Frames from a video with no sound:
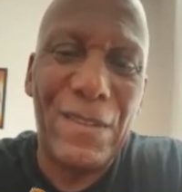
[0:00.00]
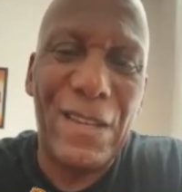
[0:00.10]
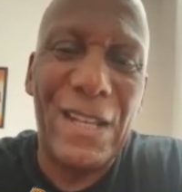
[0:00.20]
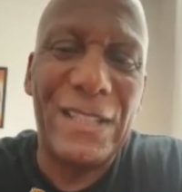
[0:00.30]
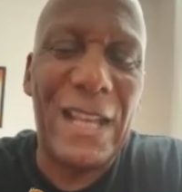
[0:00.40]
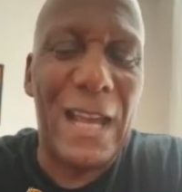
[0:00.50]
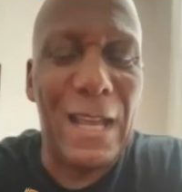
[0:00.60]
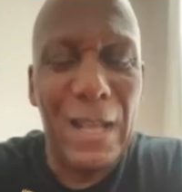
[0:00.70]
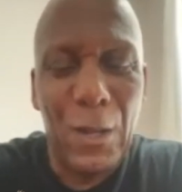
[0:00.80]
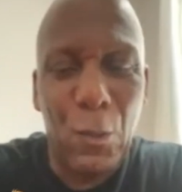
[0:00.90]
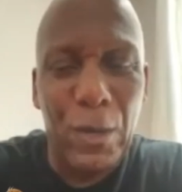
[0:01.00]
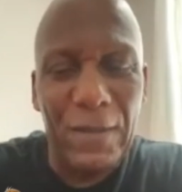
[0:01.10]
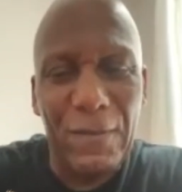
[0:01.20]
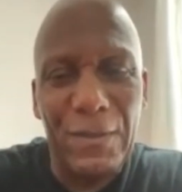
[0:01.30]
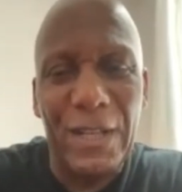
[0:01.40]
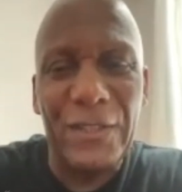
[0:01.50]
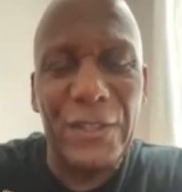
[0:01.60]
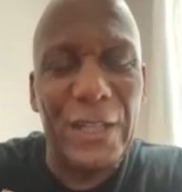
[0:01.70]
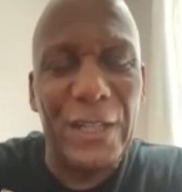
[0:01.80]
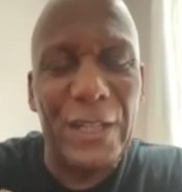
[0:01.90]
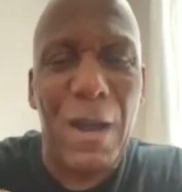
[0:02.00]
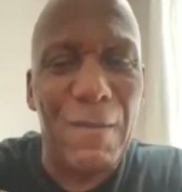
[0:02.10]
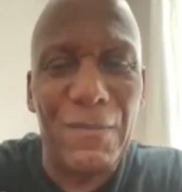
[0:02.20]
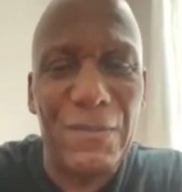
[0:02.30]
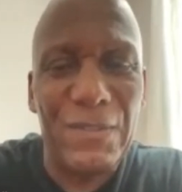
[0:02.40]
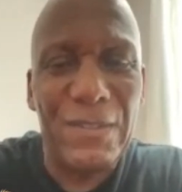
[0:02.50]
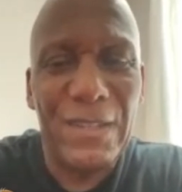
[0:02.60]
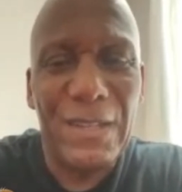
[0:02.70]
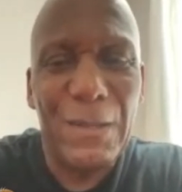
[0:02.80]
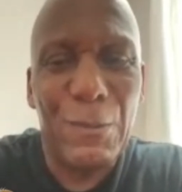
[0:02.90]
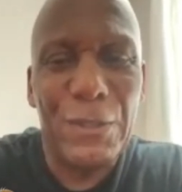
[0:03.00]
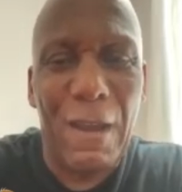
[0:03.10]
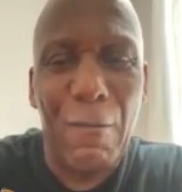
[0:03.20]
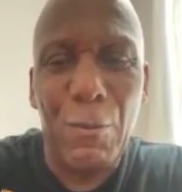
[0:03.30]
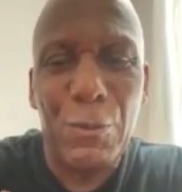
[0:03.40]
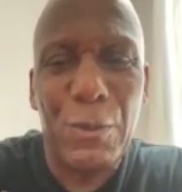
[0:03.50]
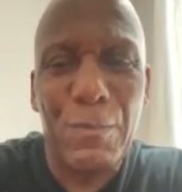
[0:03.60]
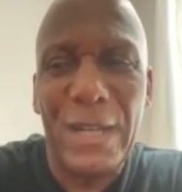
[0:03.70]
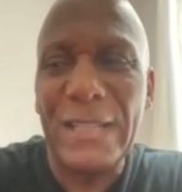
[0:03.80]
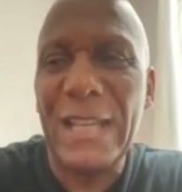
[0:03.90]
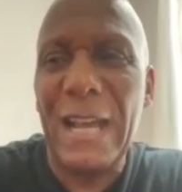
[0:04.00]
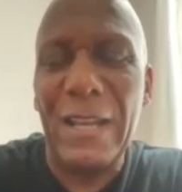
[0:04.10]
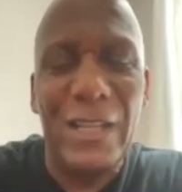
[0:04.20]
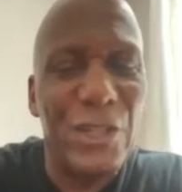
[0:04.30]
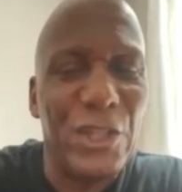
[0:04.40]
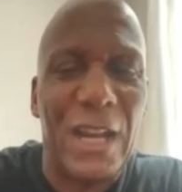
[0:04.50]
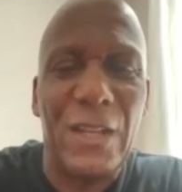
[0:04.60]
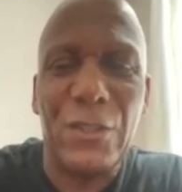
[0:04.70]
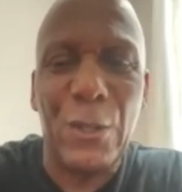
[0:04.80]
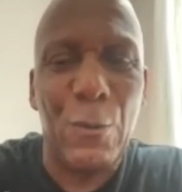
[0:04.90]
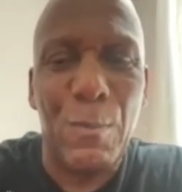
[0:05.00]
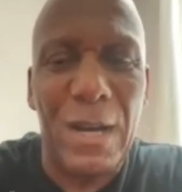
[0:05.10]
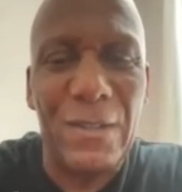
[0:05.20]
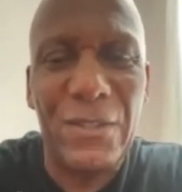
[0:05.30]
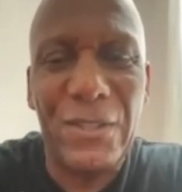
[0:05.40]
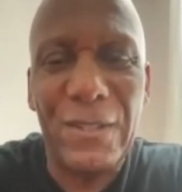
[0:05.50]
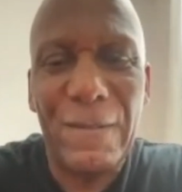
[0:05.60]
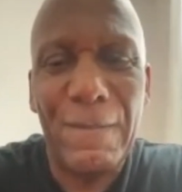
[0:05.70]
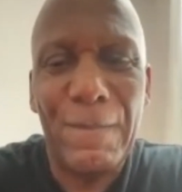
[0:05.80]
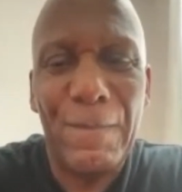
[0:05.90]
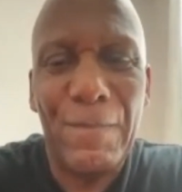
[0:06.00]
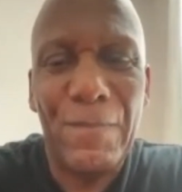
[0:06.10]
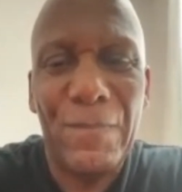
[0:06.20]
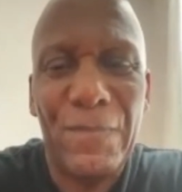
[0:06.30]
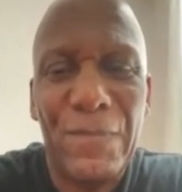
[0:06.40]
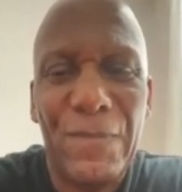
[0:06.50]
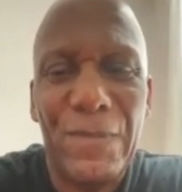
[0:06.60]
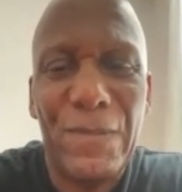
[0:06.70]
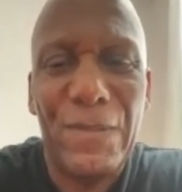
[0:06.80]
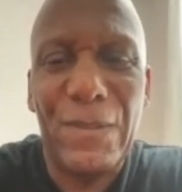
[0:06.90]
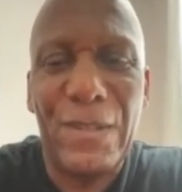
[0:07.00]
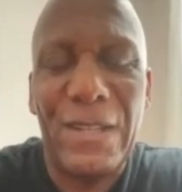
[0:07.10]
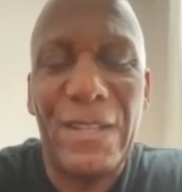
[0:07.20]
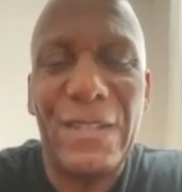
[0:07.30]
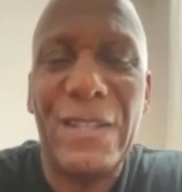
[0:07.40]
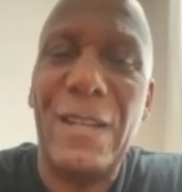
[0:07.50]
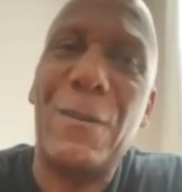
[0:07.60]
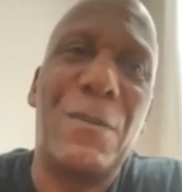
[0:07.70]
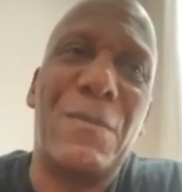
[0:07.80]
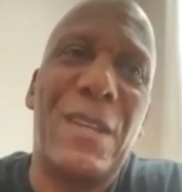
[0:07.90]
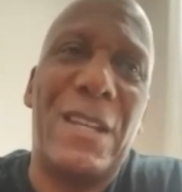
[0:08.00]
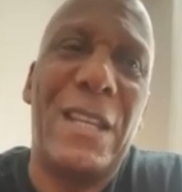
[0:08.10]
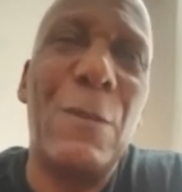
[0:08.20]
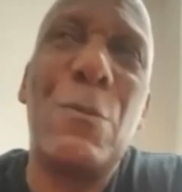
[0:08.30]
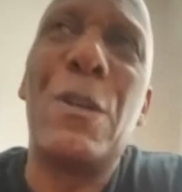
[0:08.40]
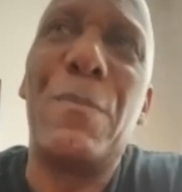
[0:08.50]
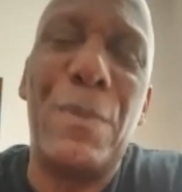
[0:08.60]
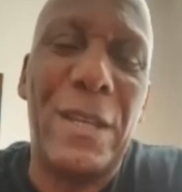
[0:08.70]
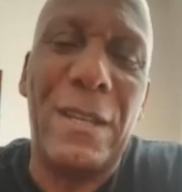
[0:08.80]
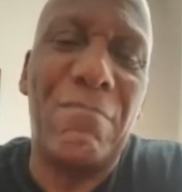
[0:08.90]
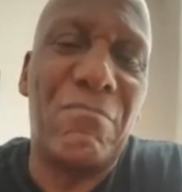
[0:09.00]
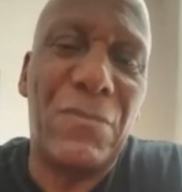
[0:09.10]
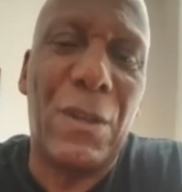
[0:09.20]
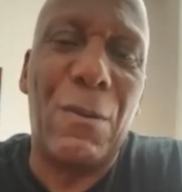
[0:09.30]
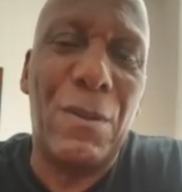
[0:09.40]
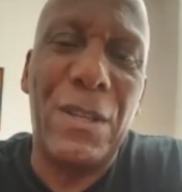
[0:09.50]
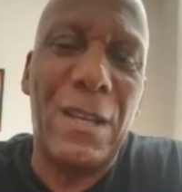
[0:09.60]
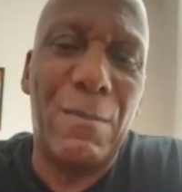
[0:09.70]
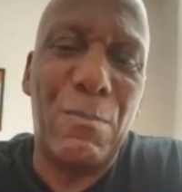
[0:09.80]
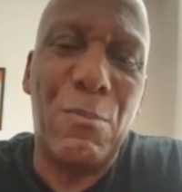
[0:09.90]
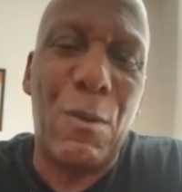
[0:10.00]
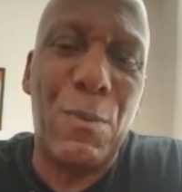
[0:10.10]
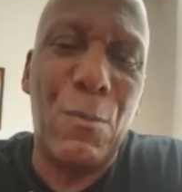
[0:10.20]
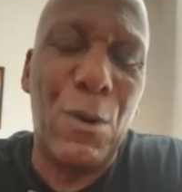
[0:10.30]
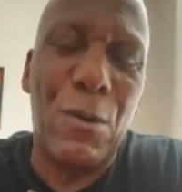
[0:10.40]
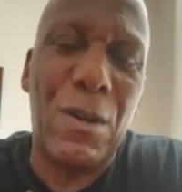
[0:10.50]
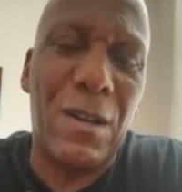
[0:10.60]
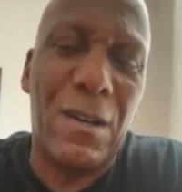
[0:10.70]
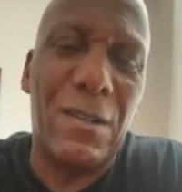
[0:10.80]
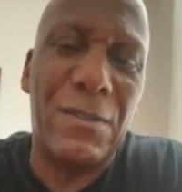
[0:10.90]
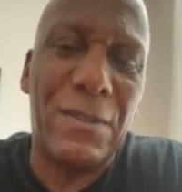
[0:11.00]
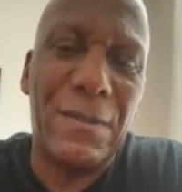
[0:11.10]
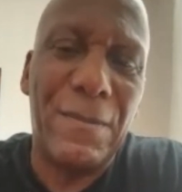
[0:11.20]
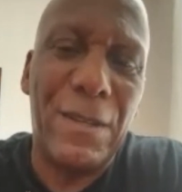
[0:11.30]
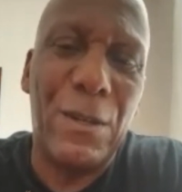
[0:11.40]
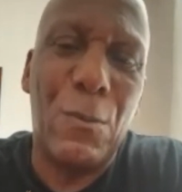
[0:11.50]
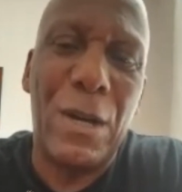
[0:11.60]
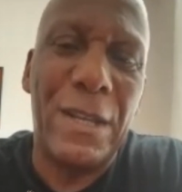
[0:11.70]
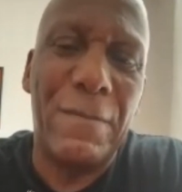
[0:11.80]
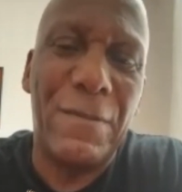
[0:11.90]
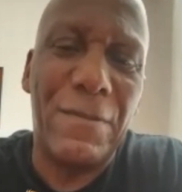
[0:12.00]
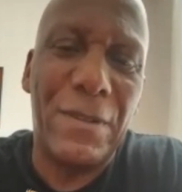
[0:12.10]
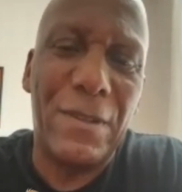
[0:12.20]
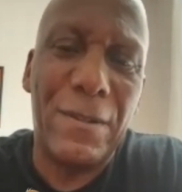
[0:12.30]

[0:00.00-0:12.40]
And that's how quick, for that 6 months, well, Darren was with me, that's how he's changed so much. Yeah, so, yeah, he would have been, proper world class. He'd have won everything.